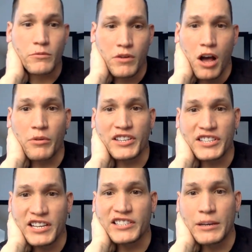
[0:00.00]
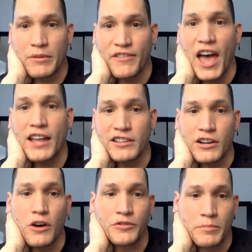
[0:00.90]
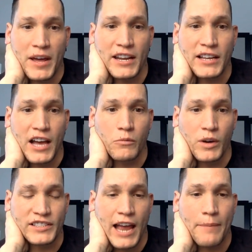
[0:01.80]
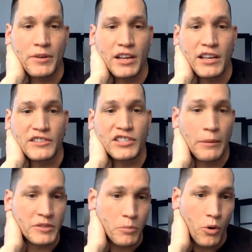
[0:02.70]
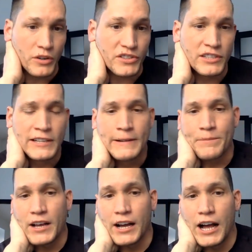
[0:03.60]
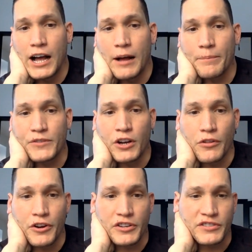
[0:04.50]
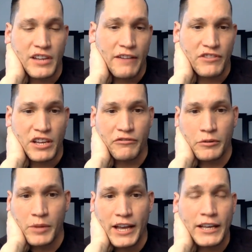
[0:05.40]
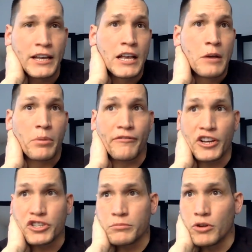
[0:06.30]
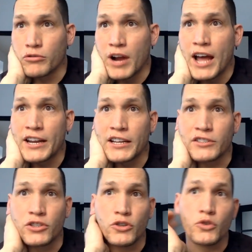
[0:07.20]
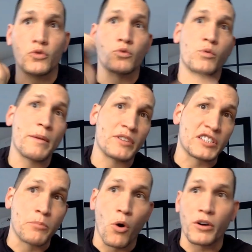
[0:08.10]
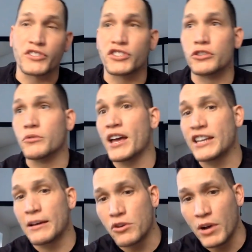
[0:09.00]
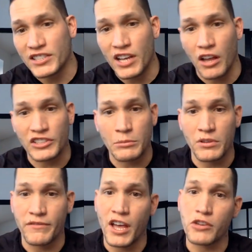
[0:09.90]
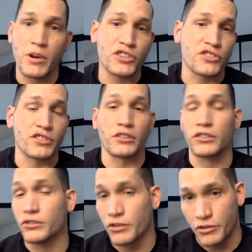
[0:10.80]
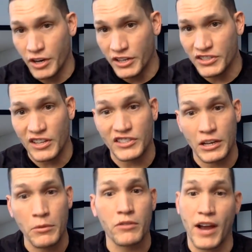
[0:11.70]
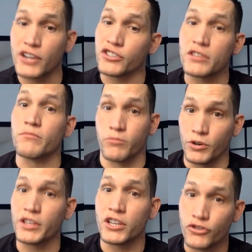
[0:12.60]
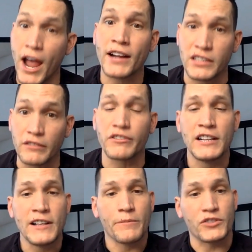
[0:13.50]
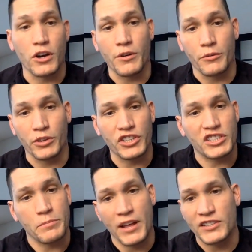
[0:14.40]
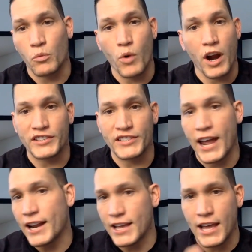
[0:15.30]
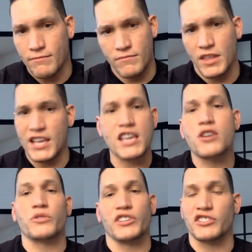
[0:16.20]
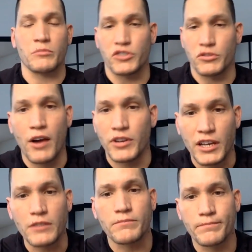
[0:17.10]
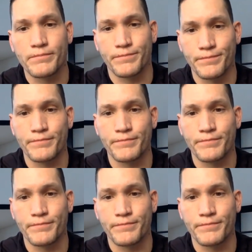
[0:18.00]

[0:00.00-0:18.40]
We're already seeing some of that, depending on what's happening in some sports. There's everything from like professional bull riding to women's sports to NWSL. Some of the valuations are ludicrous and some are actually really attractive. So it really just depends on where it's at. And again, the ecosystem surrounding it.